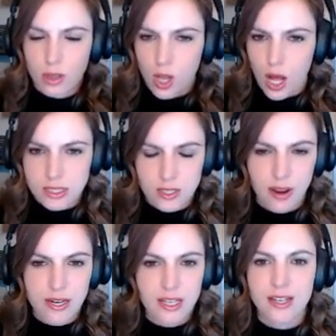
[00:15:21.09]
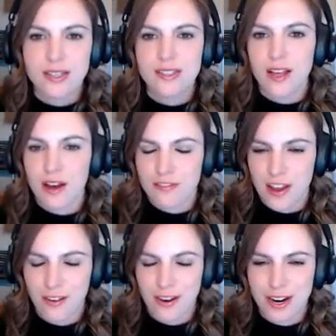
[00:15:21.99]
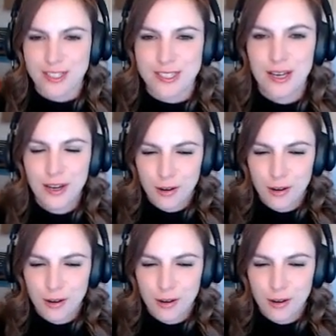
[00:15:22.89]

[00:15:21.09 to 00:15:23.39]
lots of ideas of areas